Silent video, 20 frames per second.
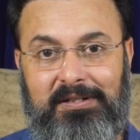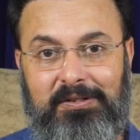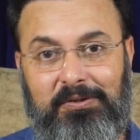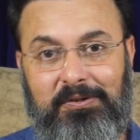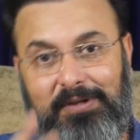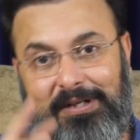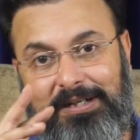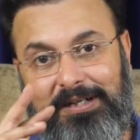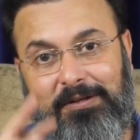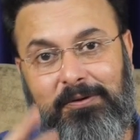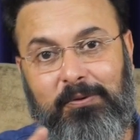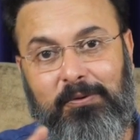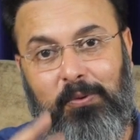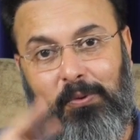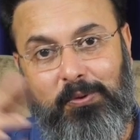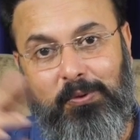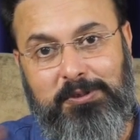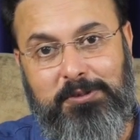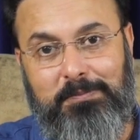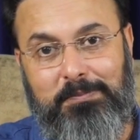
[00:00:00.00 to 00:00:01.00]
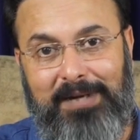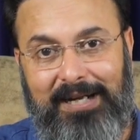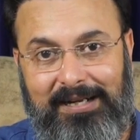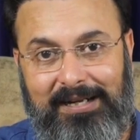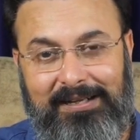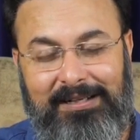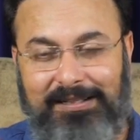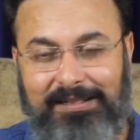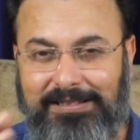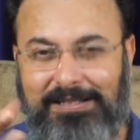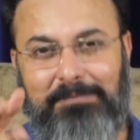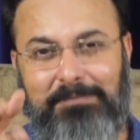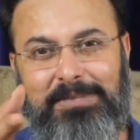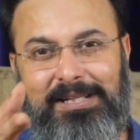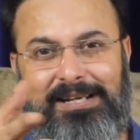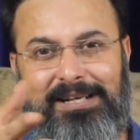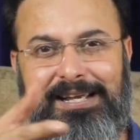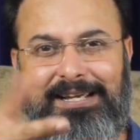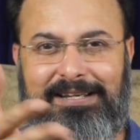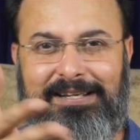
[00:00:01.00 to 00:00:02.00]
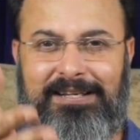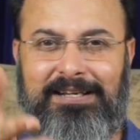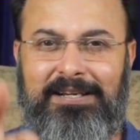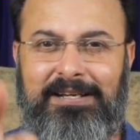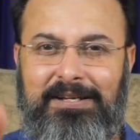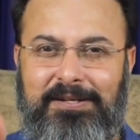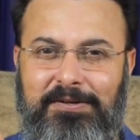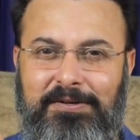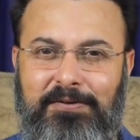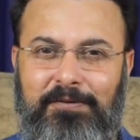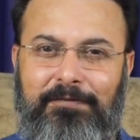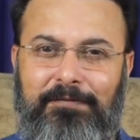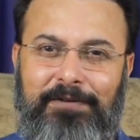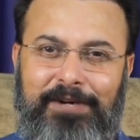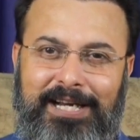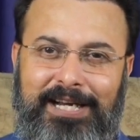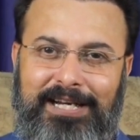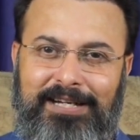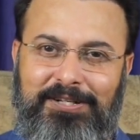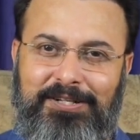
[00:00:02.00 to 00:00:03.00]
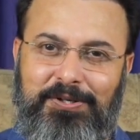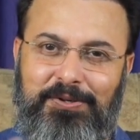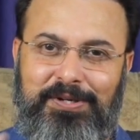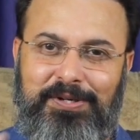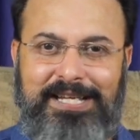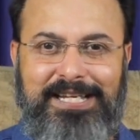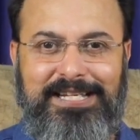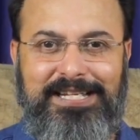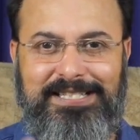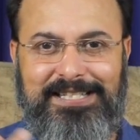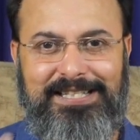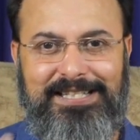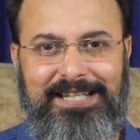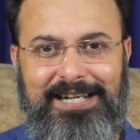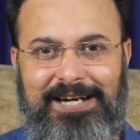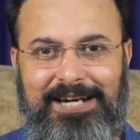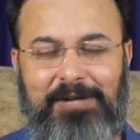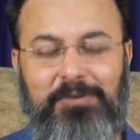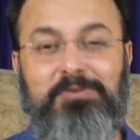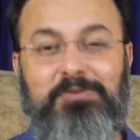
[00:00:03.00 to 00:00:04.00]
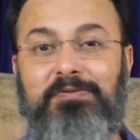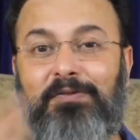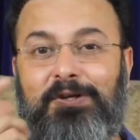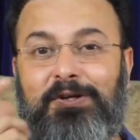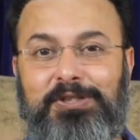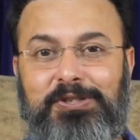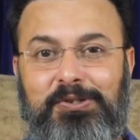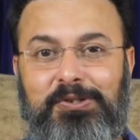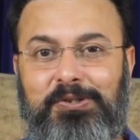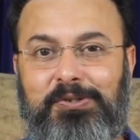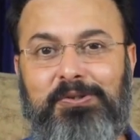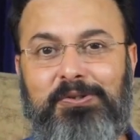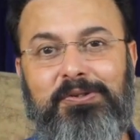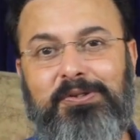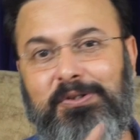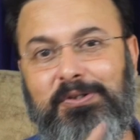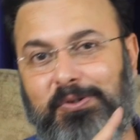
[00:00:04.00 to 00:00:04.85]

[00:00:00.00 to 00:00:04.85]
so it goes back. Something like you forget your keys in the house, what you do?